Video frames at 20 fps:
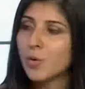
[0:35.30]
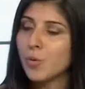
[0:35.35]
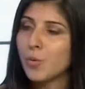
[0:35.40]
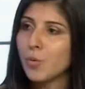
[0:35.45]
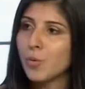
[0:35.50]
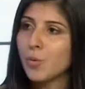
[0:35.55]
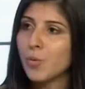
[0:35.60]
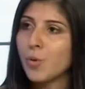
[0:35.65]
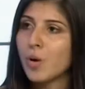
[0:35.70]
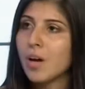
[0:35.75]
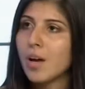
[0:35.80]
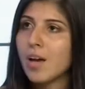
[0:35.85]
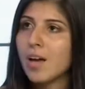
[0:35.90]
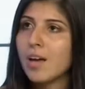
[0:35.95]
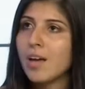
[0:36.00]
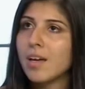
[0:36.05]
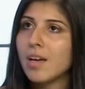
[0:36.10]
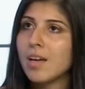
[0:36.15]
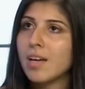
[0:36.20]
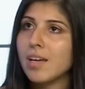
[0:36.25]
who
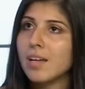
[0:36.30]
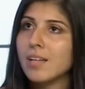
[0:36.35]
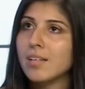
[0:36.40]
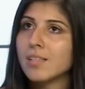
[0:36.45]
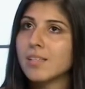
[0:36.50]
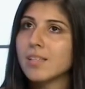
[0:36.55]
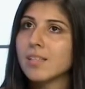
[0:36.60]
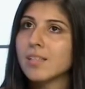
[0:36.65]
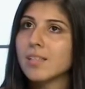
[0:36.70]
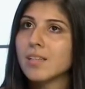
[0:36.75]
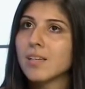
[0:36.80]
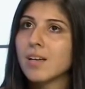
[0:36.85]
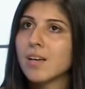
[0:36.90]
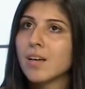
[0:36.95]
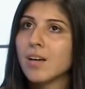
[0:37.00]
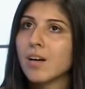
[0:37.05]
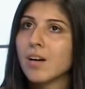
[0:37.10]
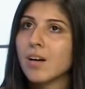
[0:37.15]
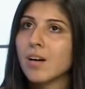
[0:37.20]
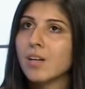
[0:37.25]
is
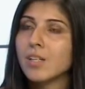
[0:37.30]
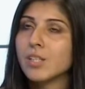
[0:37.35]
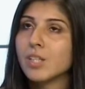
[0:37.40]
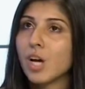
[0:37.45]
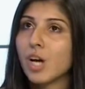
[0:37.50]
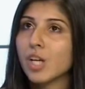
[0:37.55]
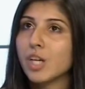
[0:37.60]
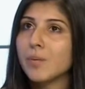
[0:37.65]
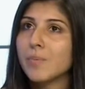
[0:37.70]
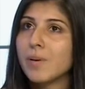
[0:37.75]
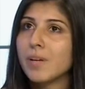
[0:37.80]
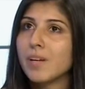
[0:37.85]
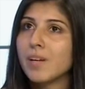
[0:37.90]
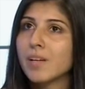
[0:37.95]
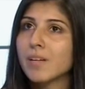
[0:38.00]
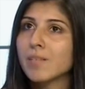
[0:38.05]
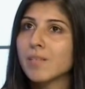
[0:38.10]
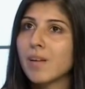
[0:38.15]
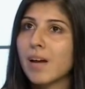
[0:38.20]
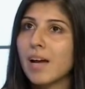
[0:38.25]

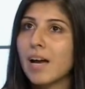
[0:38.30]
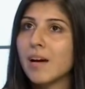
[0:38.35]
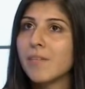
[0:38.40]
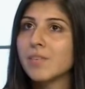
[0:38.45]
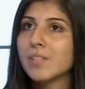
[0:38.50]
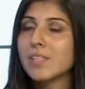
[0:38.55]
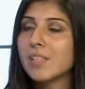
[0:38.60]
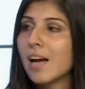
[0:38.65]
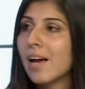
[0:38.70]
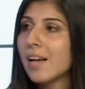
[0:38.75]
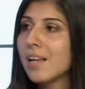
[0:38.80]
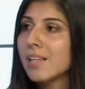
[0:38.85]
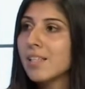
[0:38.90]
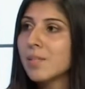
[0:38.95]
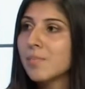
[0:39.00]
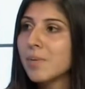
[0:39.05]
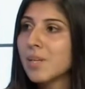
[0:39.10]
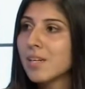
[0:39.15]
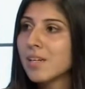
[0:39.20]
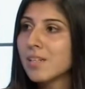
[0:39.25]
undocumented. I have a
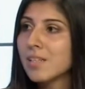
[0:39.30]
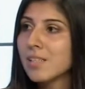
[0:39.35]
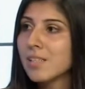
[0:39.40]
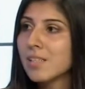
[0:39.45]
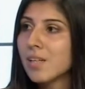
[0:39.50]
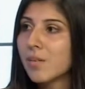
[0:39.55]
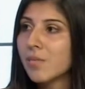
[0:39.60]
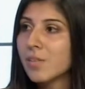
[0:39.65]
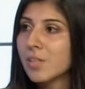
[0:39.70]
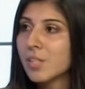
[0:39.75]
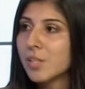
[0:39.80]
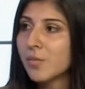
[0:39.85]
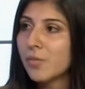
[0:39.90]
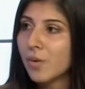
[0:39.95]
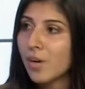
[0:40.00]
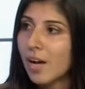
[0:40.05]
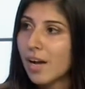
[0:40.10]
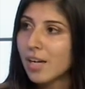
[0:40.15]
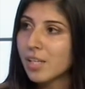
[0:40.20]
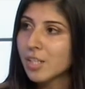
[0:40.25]
status because of the
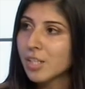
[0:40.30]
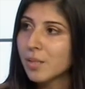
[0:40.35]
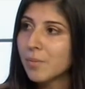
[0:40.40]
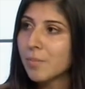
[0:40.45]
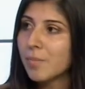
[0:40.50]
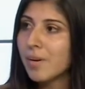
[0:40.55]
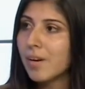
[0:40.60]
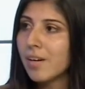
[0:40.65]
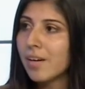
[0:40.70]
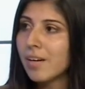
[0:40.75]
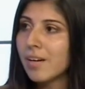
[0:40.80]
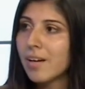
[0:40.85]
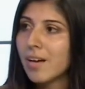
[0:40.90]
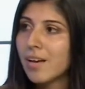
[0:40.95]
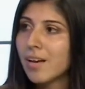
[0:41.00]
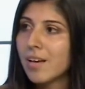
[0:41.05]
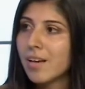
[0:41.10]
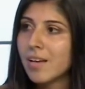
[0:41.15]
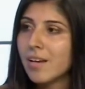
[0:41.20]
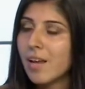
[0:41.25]
deferred action, but
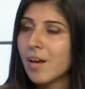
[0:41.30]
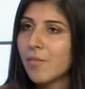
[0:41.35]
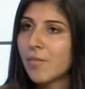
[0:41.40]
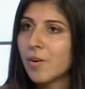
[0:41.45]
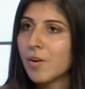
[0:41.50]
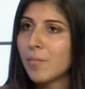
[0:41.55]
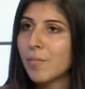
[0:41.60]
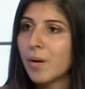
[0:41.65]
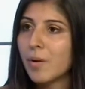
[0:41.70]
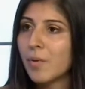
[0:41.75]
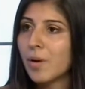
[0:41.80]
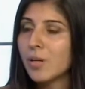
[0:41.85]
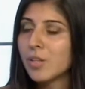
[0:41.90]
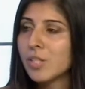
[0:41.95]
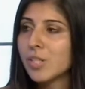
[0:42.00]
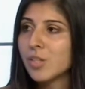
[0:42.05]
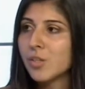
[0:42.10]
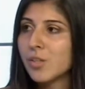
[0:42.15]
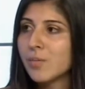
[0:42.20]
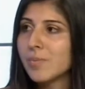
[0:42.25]
never in my
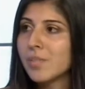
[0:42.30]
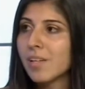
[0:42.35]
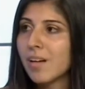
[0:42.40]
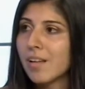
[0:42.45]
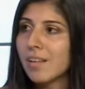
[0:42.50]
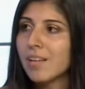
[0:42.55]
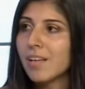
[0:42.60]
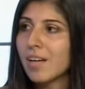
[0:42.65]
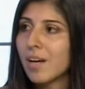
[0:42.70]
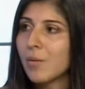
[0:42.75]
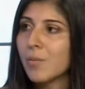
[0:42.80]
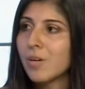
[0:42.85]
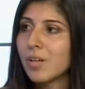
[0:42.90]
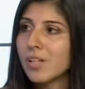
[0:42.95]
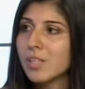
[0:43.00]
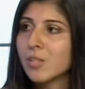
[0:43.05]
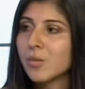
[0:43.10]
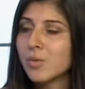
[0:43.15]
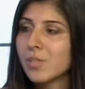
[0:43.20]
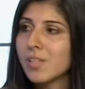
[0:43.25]
wildest dreams did I think I would
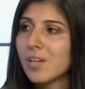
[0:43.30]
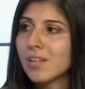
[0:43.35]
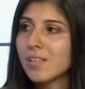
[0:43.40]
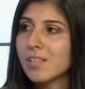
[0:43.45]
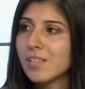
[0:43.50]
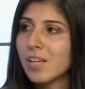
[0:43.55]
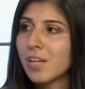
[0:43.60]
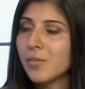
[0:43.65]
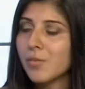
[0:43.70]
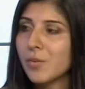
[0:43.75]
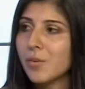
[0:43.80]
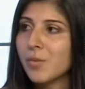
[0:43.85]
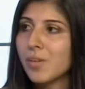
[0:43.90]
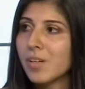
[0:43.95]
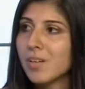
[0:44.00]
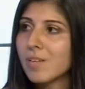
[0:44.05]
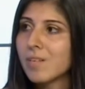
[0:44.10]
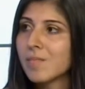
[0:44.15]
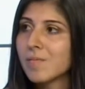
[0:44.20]
get to attend a State of the Union.